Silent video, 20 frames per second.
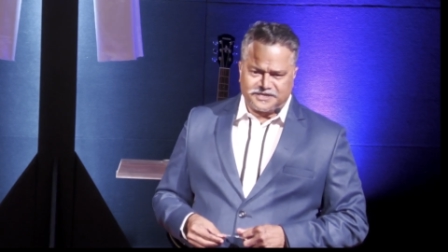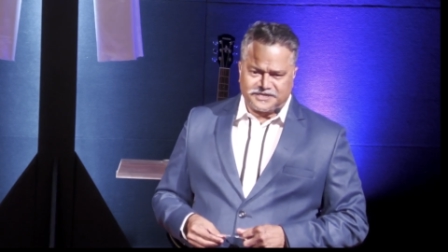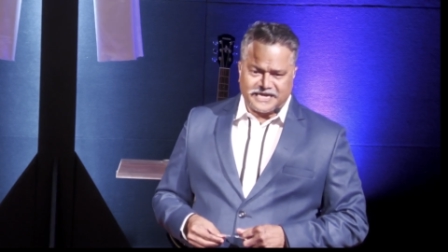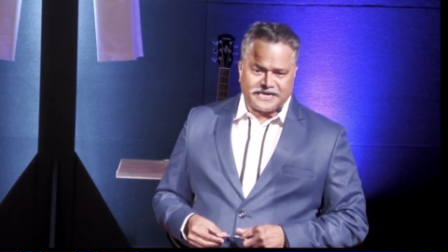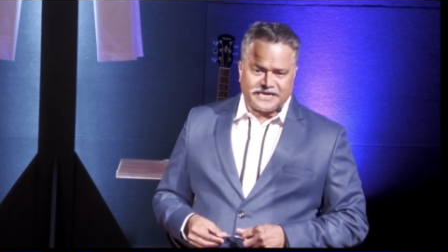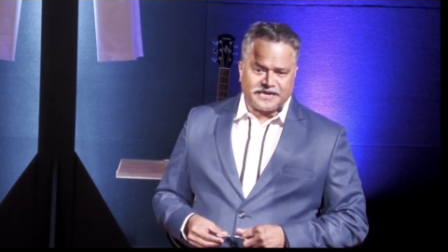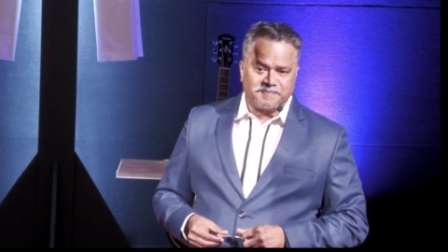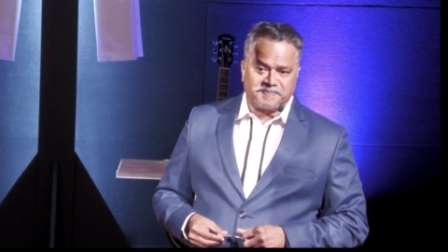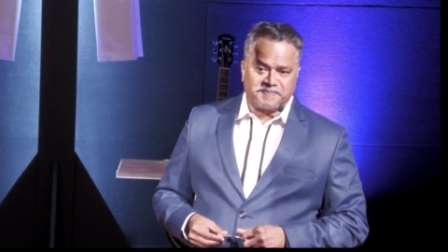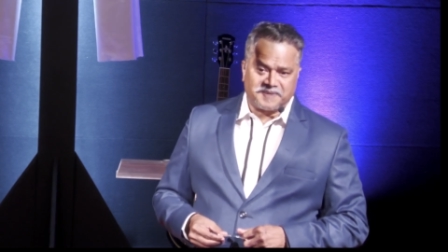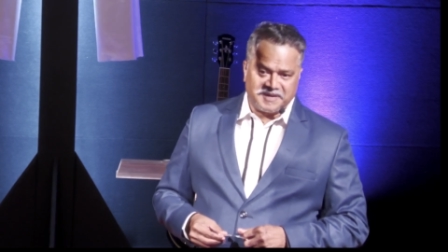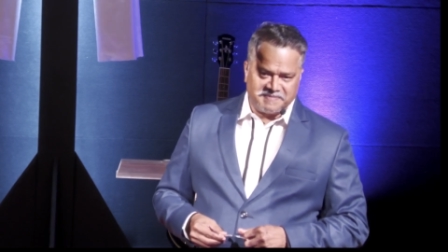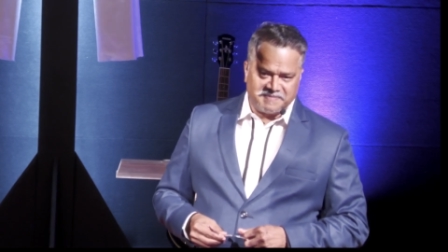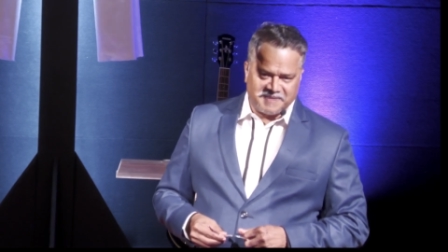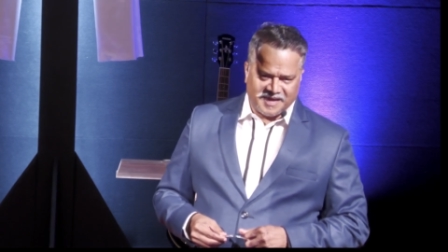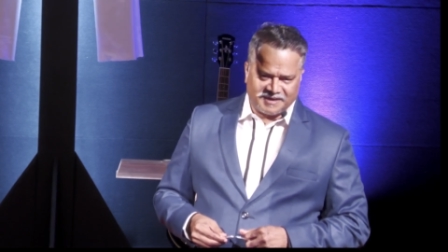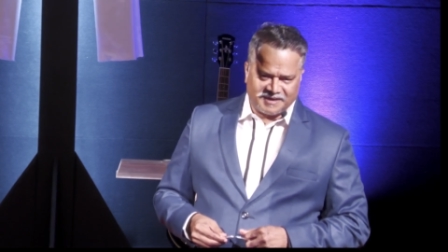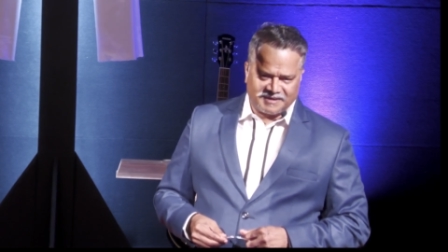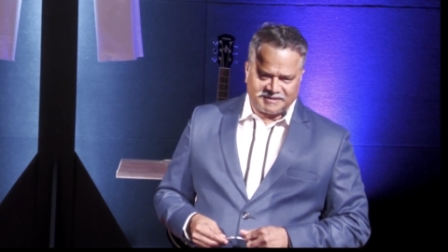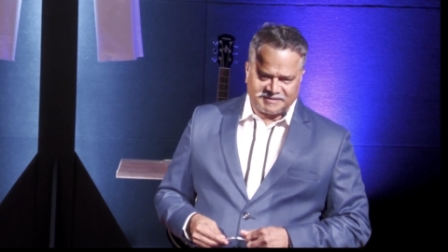Take a
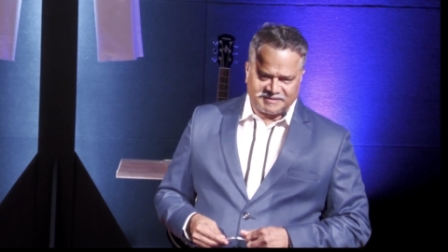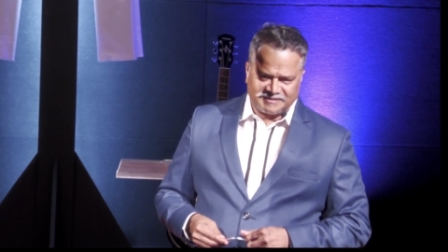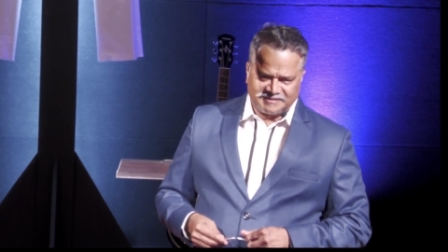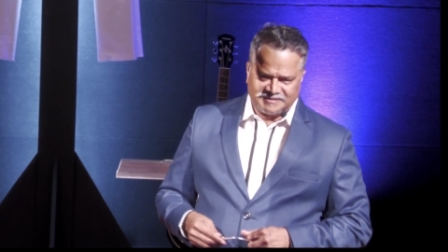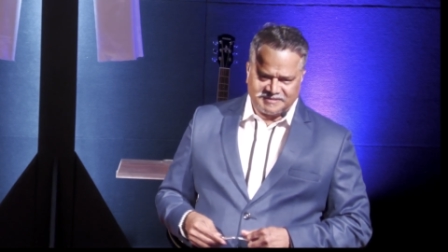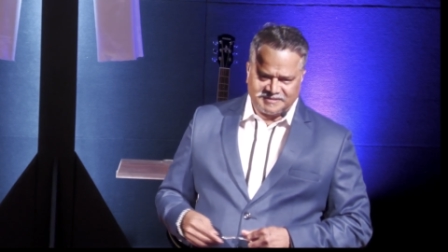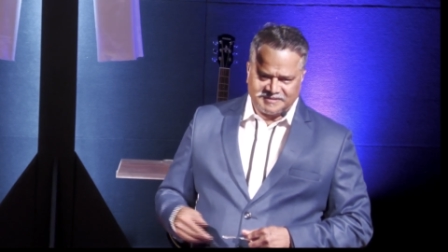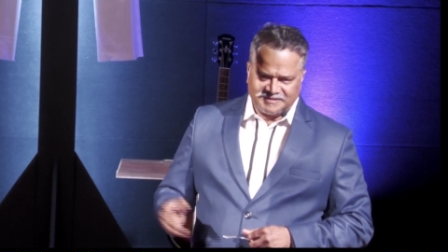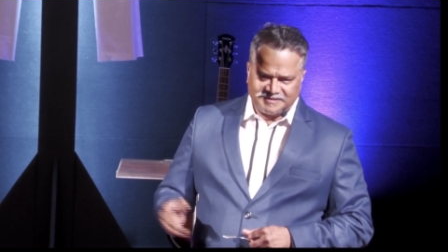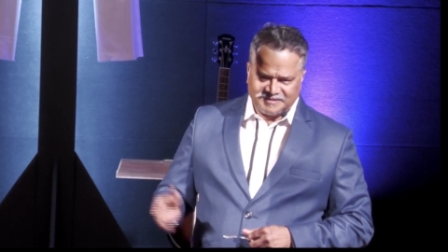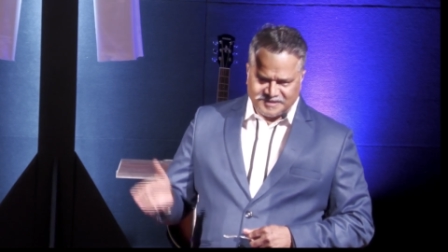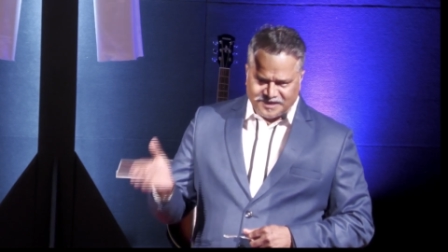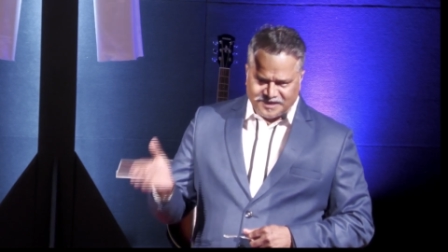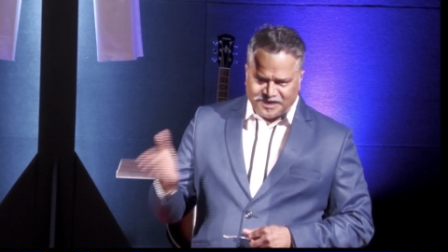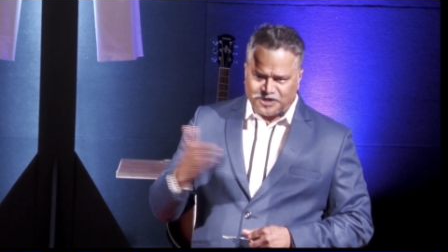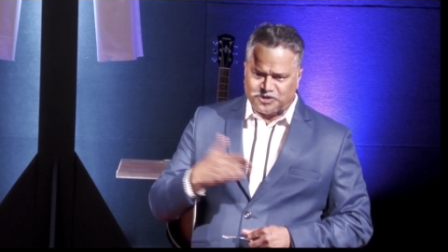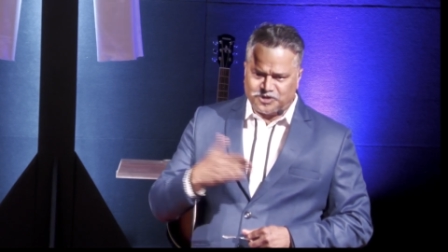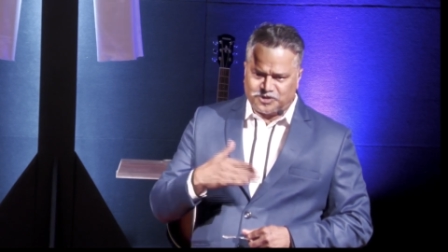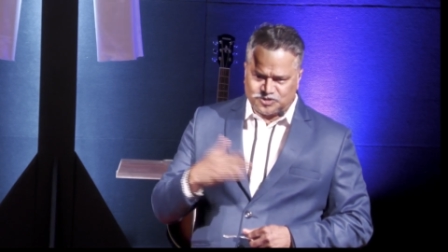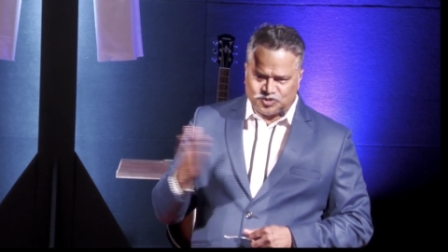pre-bail.
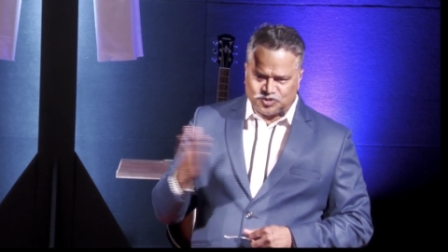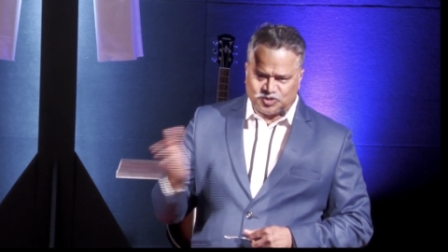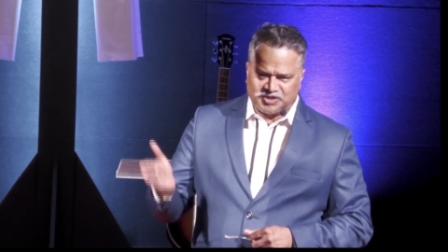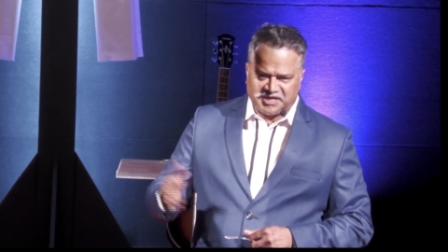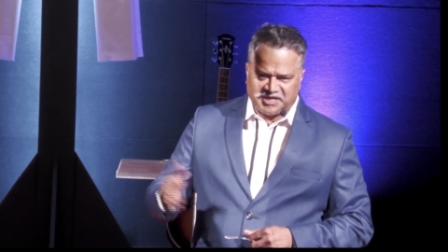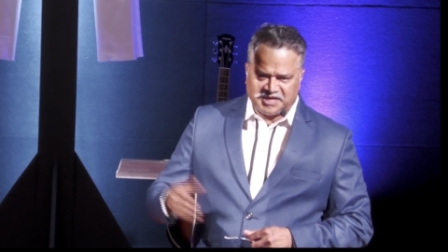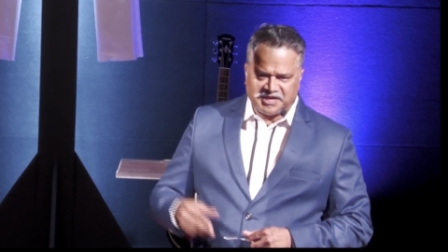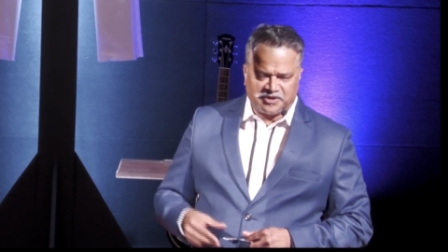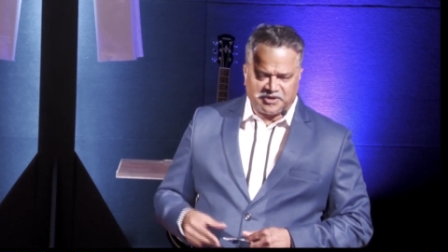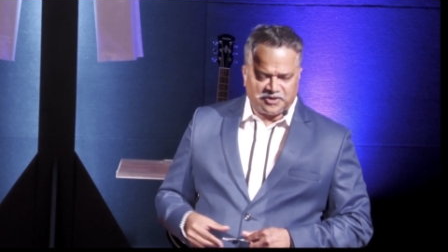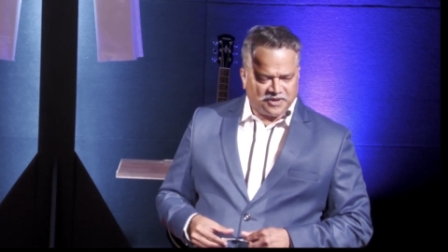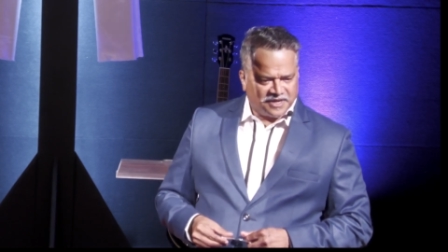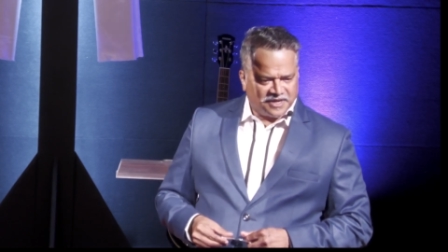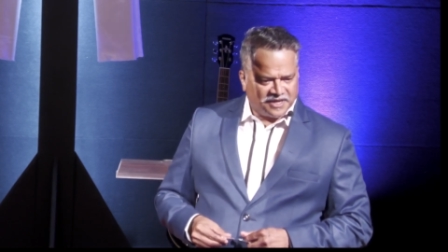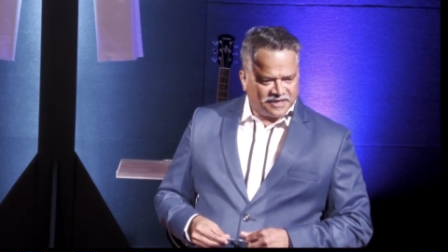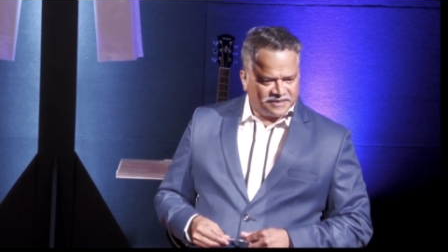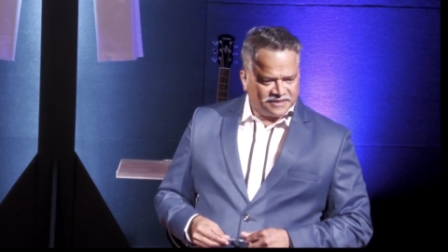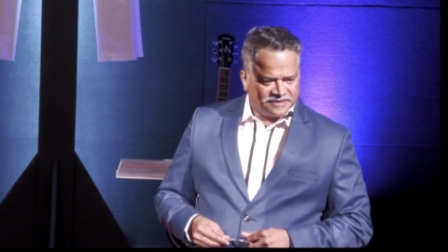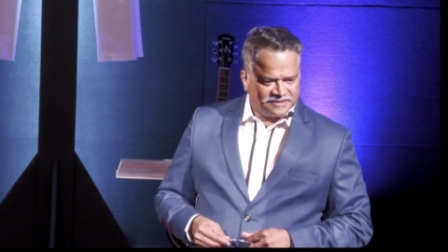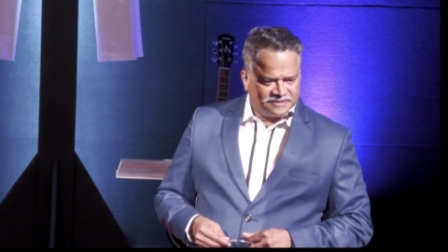So they cannot
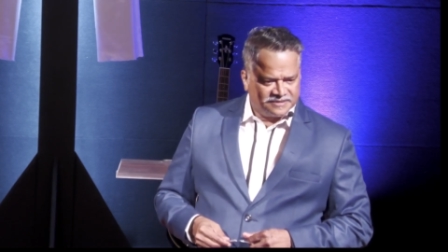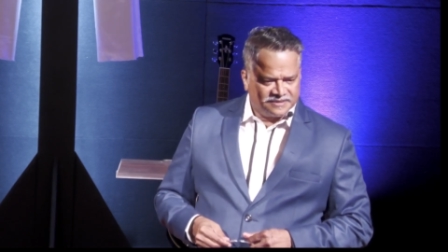arrest.